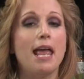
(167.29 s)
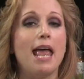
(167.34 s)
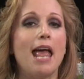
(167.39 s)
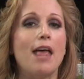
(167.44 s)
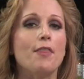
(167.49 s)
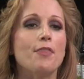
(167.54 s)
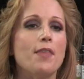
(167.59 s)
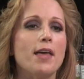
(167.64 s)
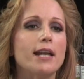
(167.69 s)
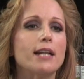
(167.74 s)

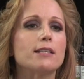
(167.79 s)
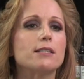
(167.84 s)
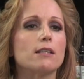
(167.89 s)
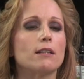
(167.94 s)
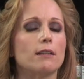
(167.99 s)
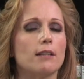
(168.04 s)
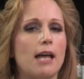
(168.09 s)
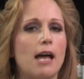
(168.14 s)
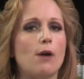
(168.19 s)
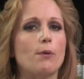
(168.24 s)
And then it's
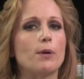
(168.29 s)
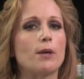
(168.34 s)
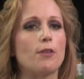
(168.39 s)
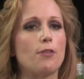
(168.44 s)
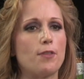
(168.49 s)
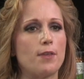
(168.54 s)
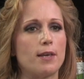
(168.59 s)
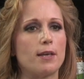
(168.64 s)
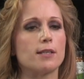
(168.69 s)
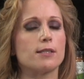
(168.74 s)
allowing
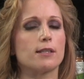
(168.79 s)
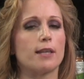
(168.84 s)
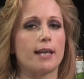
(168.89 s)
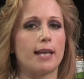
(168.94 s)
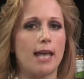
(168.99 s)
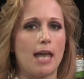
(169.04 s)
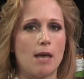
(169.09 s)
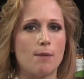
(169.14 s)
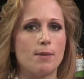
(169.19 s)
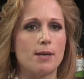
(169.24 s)
things
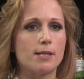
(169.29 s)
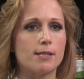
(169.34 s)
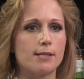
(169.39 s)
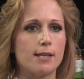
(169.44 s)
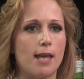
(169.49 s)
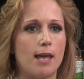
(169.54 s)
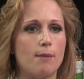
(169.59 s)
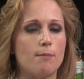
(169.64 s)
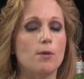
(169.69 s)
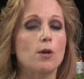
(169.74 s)
like
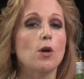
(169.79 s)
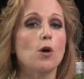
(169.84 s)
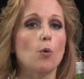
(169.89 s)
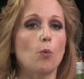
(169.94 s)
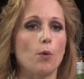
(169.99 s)
MSM